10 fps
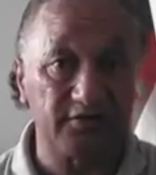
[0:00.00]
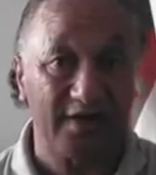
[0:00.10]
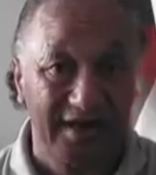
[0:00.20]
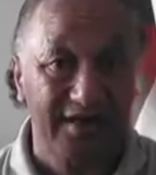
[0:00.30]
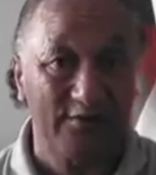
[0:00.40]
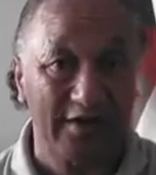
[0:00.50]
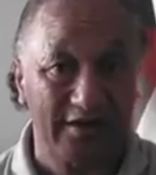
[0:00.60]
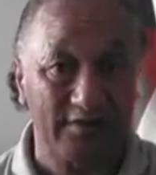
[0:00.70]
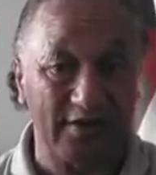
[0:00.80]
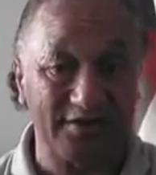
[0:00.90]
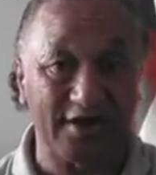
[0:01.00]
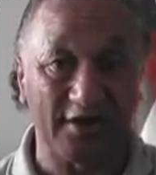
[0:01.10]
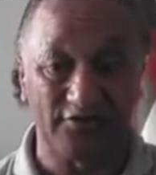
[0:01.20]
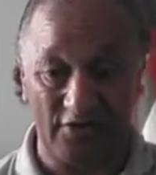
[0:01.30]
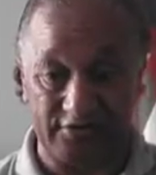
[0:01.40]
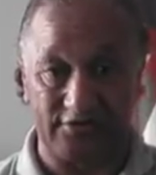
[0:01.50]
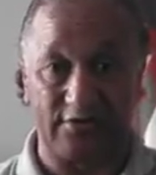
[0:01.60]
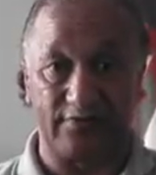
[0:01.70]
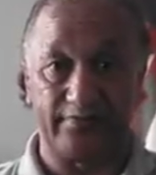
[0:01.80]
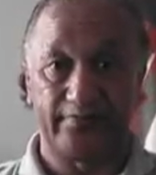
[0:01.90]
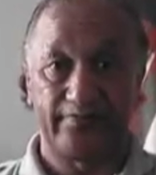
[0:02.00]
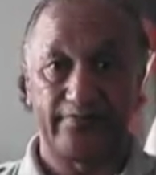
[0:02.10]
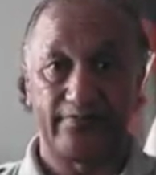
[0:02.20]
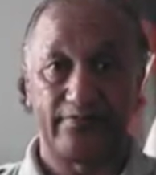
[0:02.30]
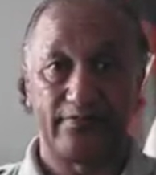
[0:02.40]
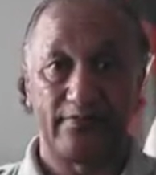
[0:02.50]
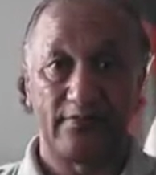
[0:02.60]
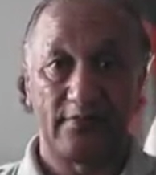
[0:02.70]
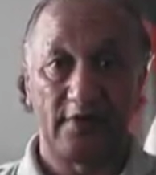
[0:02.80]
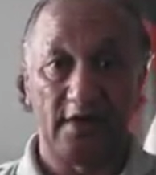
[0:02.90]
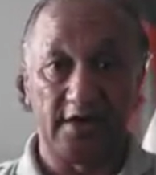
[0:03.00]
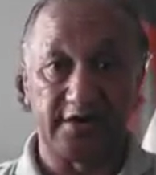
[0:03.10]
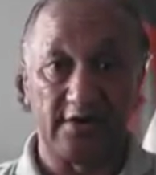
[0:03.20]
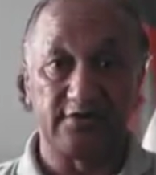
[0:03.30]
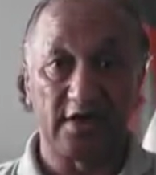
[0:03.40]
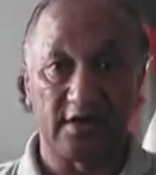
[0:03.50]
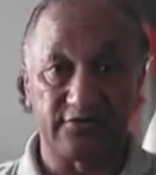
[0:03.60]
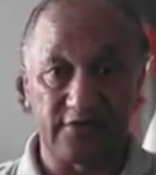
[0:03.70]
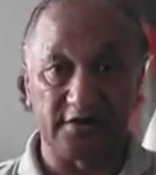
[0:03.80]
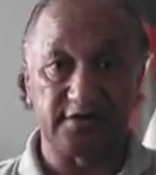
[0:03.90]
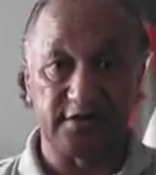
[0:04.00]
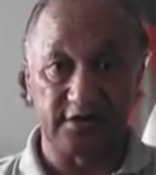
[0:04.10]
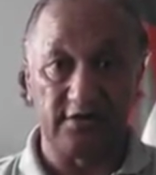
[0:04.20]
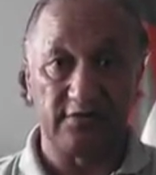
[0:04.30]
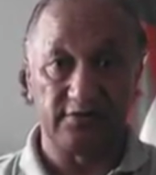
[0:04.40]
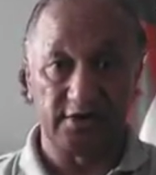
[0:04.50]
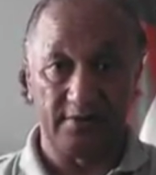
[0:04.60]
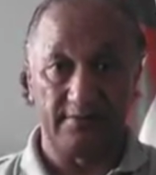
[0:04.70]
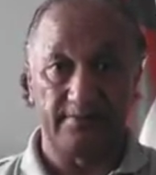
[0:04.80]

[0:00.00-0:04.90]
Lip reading: you anywhere in it because I don't trust you. I don't trust you, Jim.